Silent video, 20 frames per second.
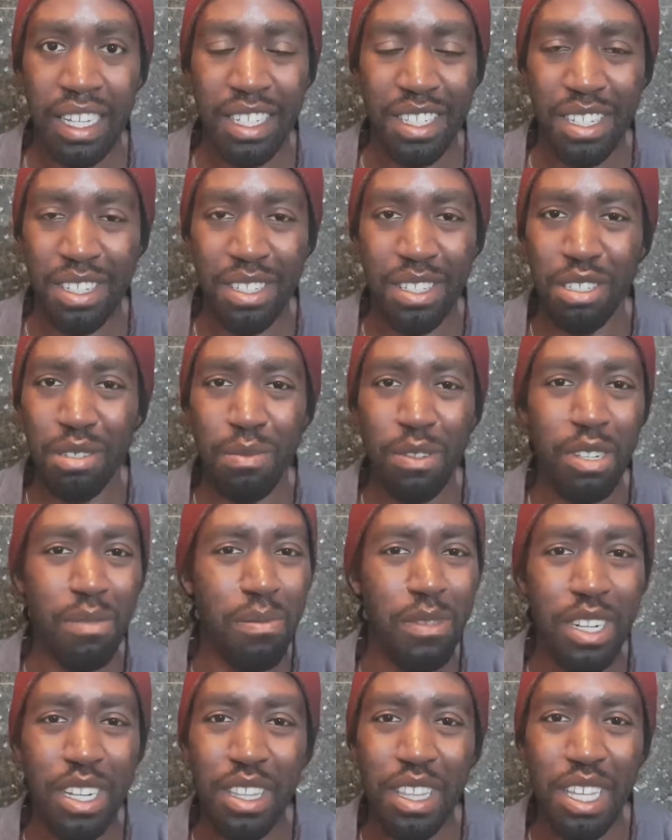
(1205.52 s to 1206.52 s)
this little bit of
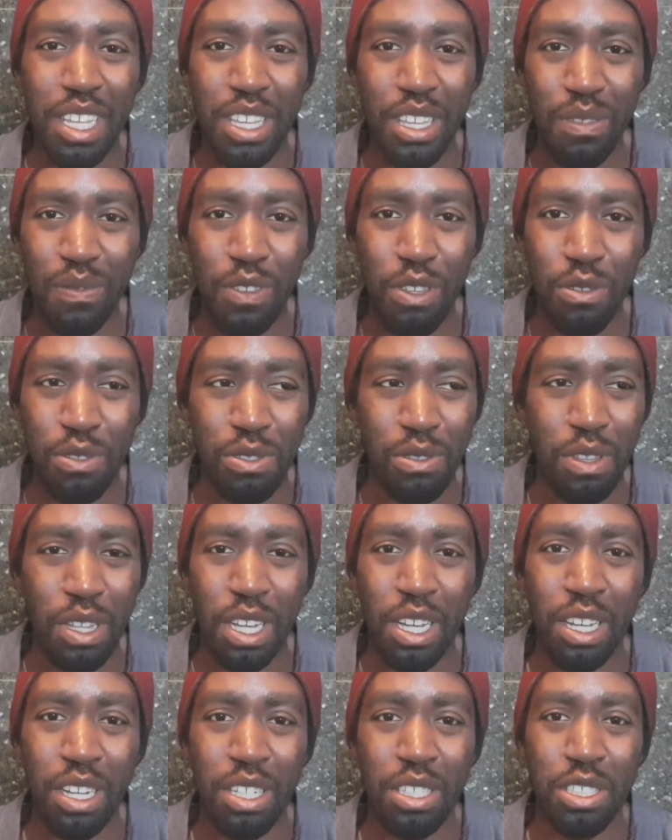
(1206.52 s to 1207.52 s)
money they give you so they
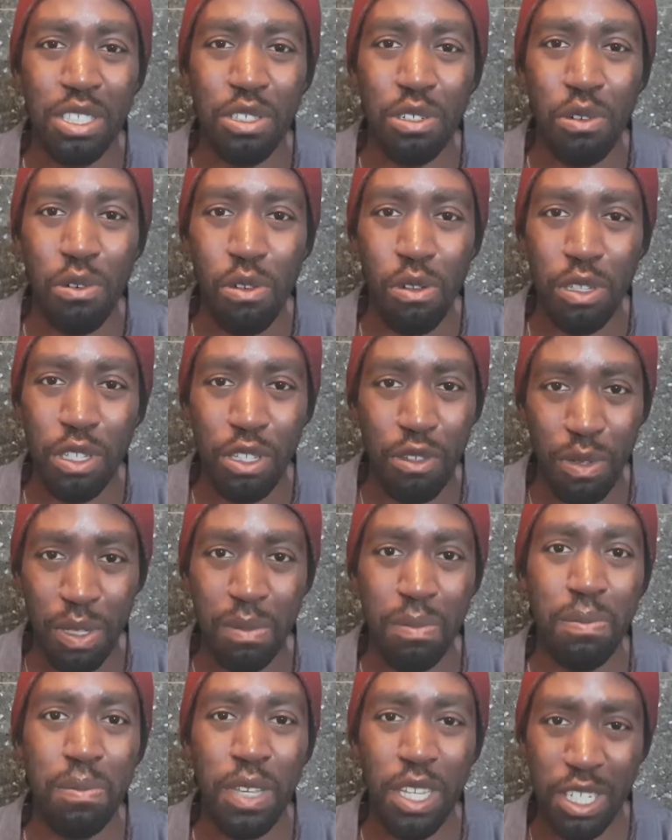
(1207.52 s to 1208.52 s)
can control you and
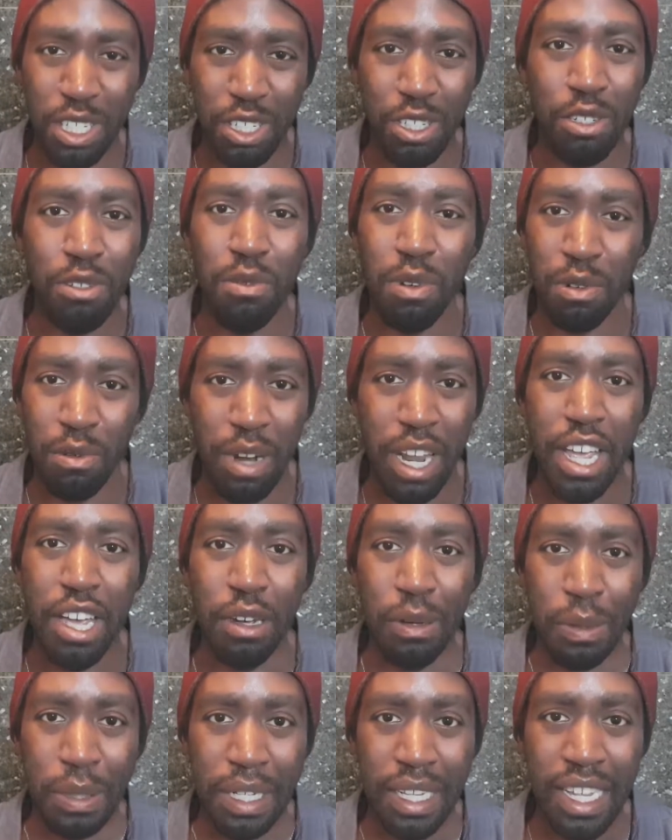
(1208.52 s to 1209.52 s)
bitch you
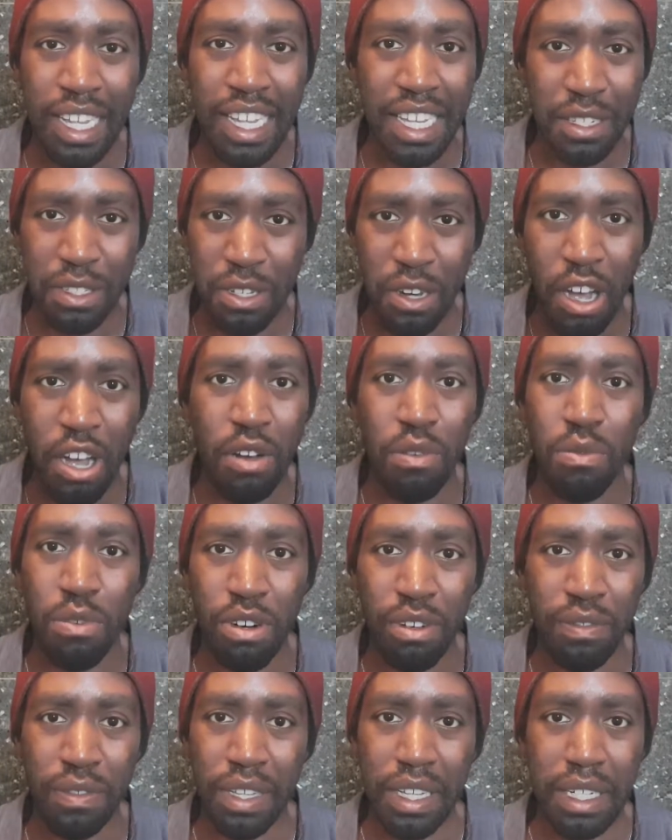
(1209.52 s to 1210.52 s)
around. It's not
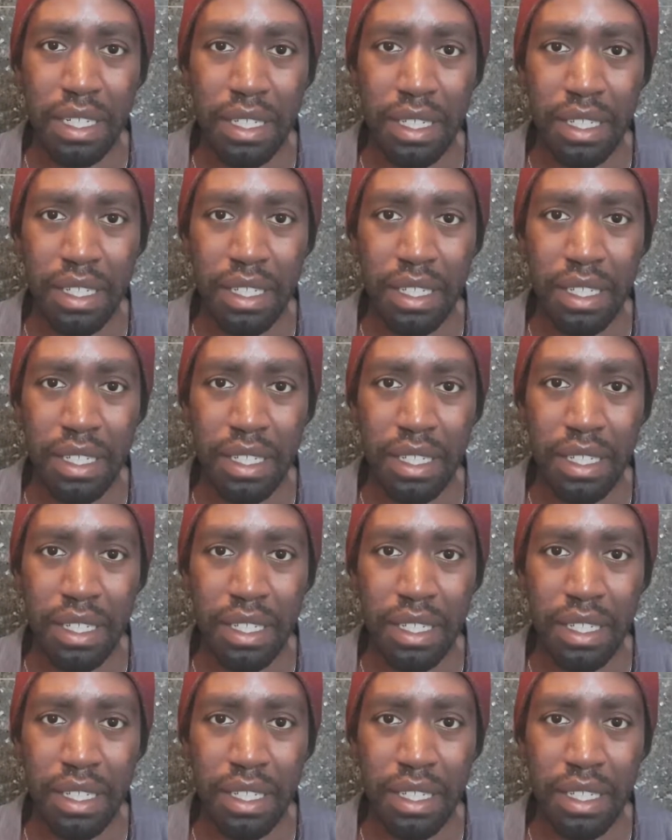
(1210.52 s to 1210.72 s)
worth it.